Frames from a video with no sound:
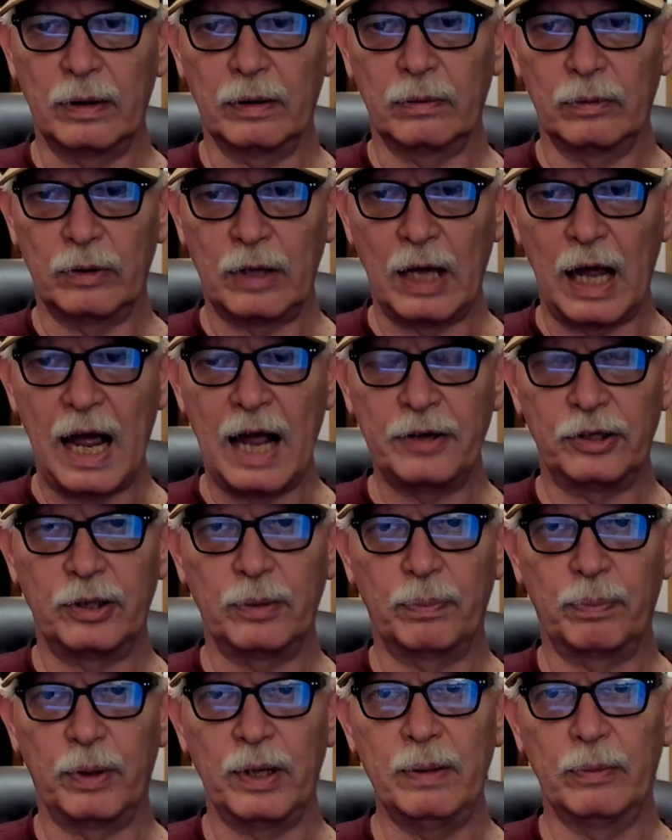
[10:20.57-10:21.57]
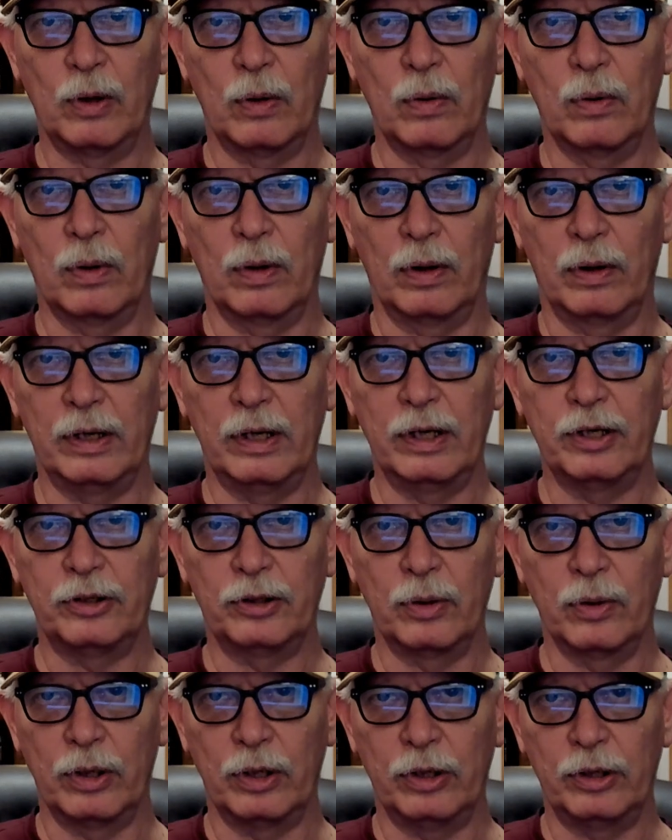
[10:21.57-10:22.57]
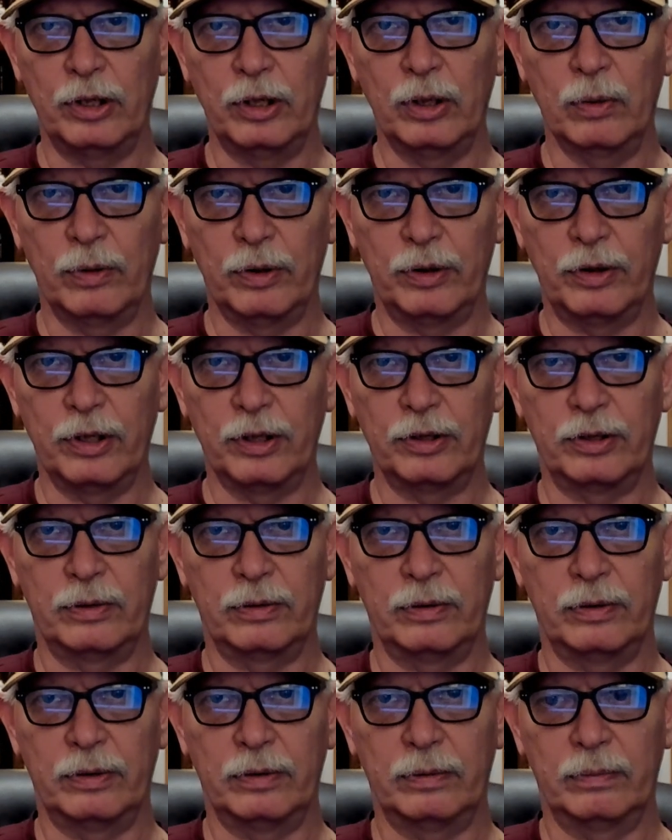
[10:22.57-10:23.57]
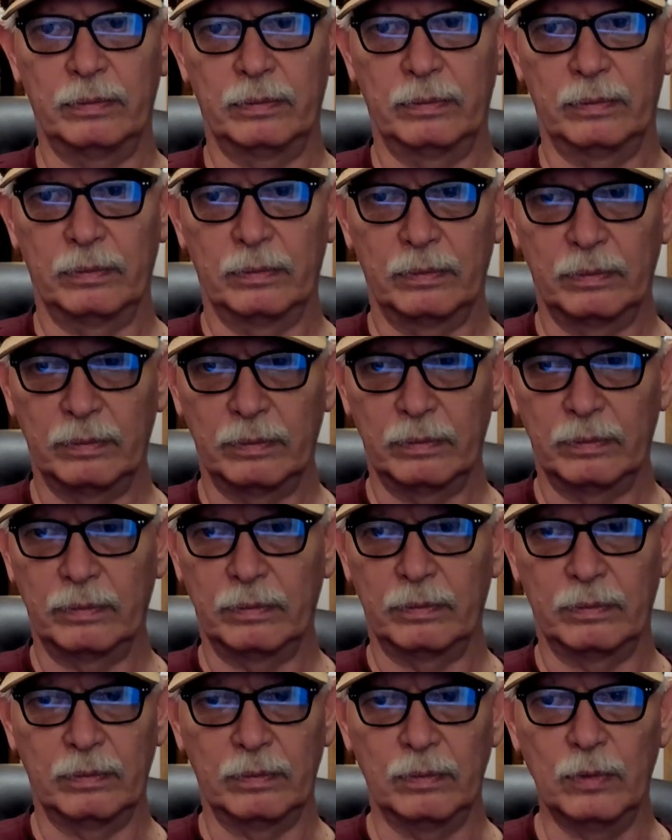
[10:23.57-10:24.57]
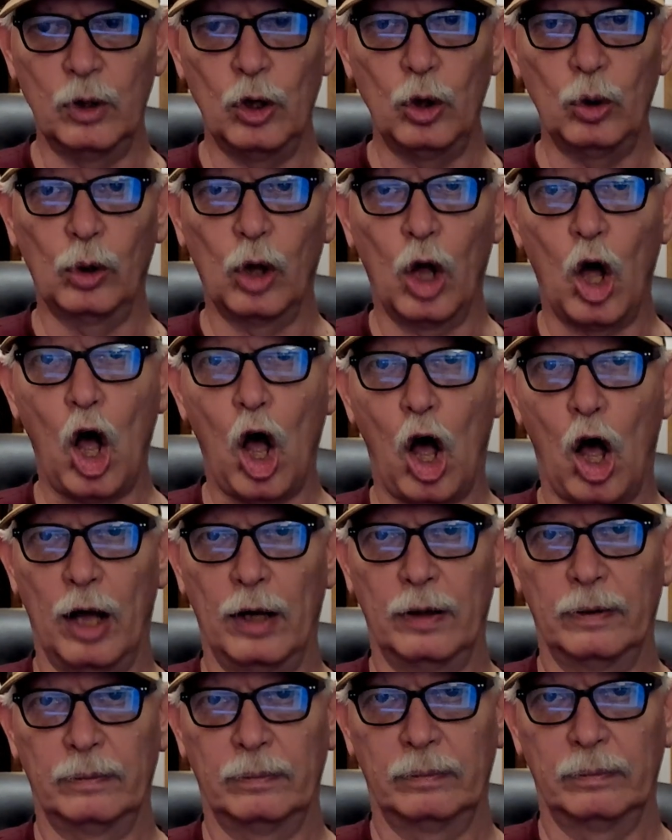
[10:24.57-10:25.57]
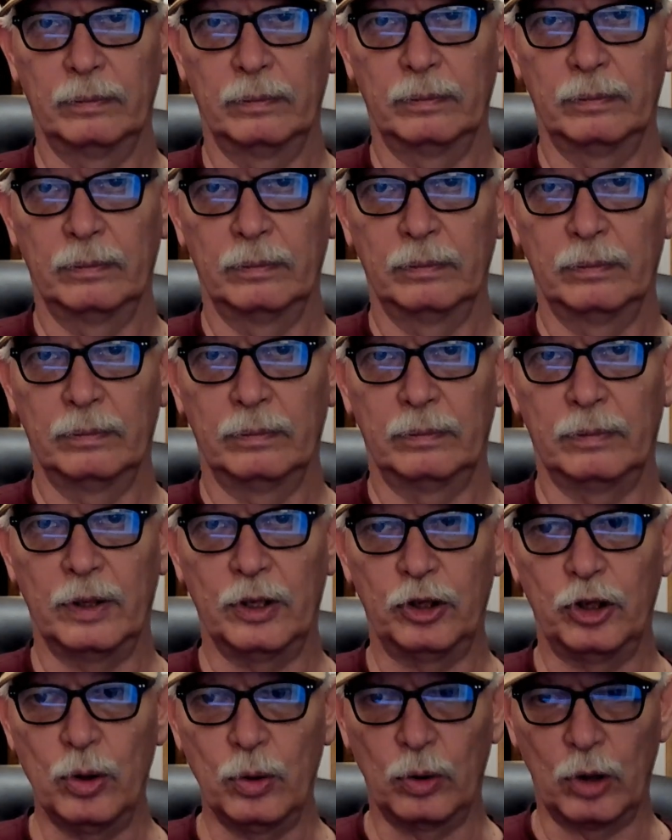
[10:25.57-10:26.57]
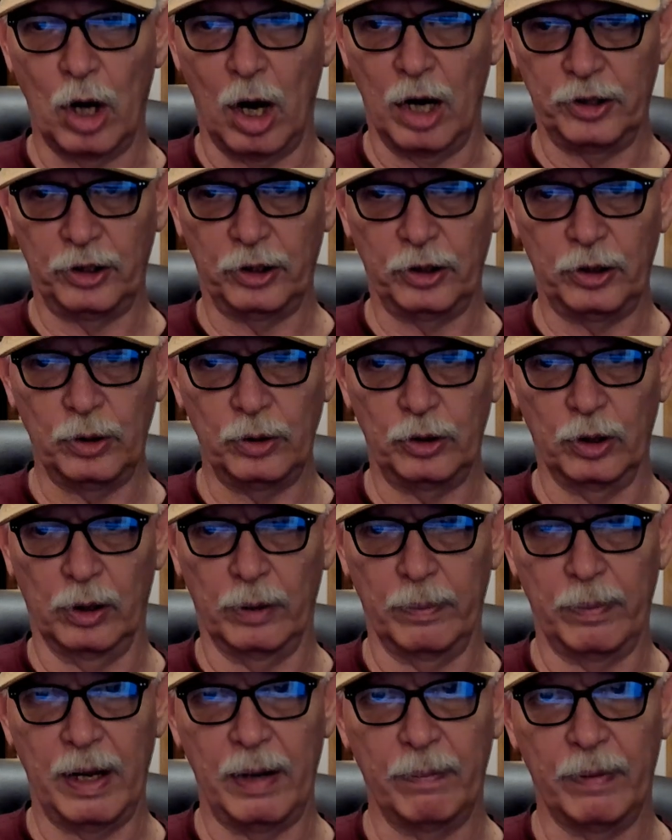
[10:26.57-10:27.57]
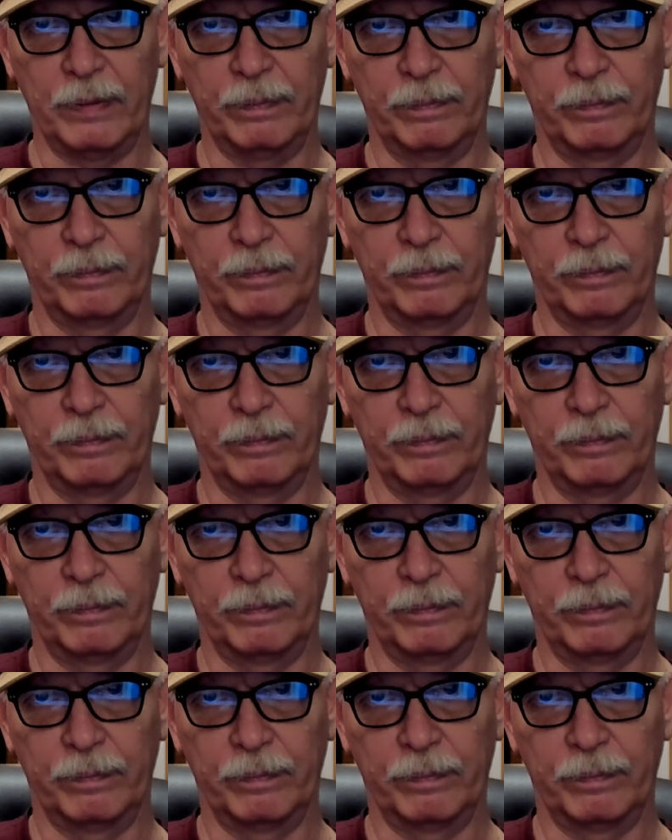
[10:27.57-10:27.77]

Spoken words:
that Supreme Court is going to do with this new law, this new constitutional amendment.